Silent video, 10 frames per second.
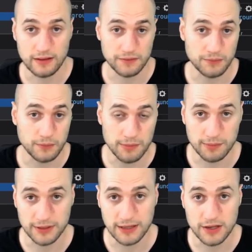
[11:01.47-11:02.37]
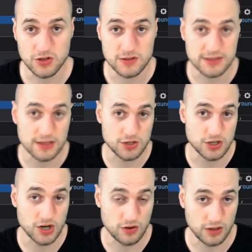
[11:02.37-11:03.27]
of web applications, they
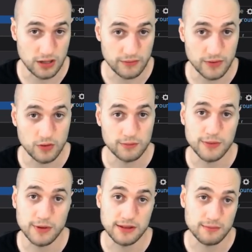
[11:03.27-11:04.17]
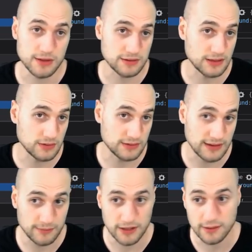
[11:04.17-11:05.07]
share a lot of code between them because they use
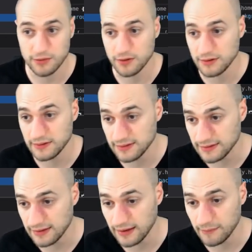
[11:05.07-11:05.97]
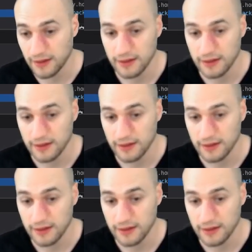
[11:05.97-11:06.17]
same libraries and same